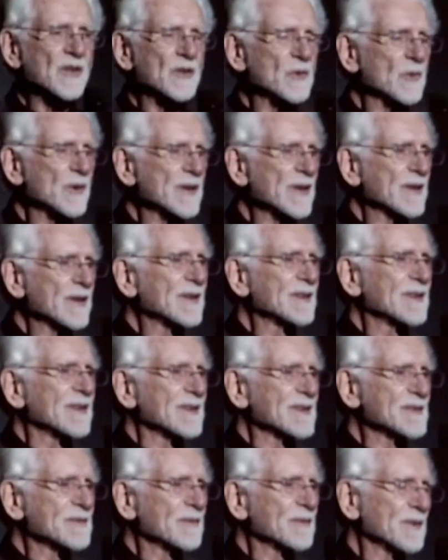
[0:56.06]
created
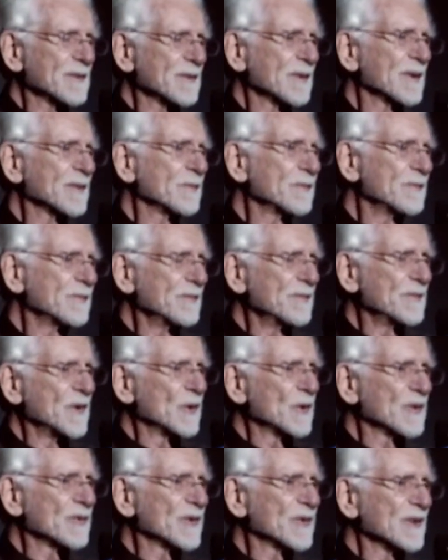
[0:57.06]
this uh,
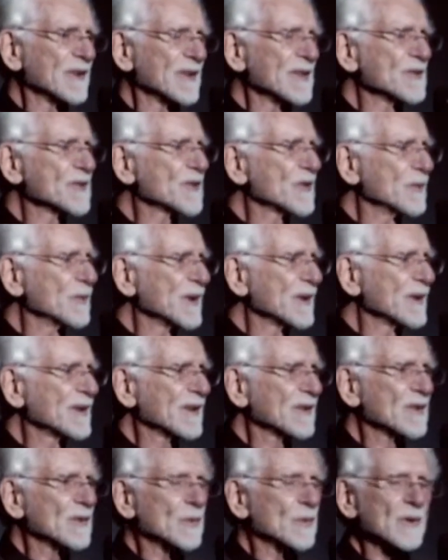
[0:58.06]
beautiful instrument,
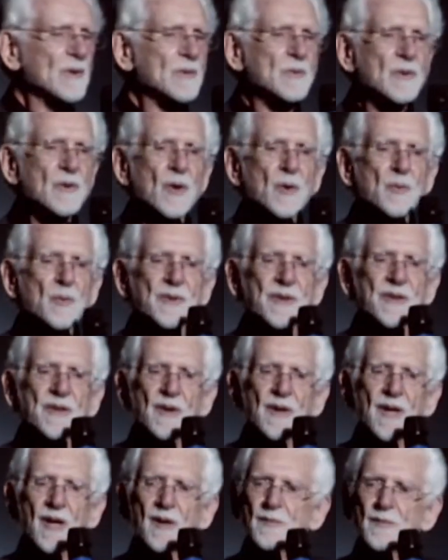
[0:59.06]
that the world would open
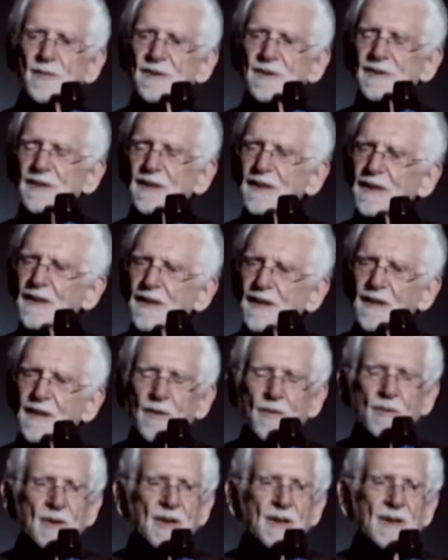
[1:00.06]
their arms.
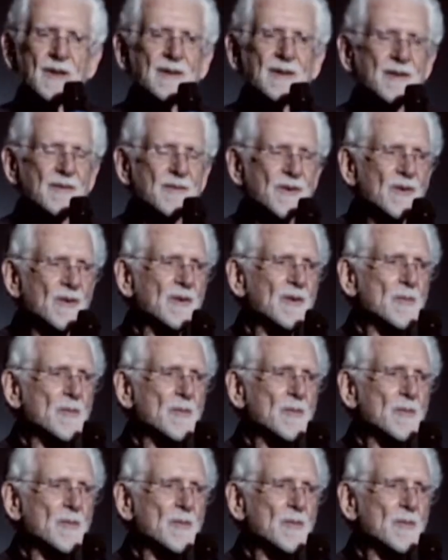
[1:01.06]
Well, if you're a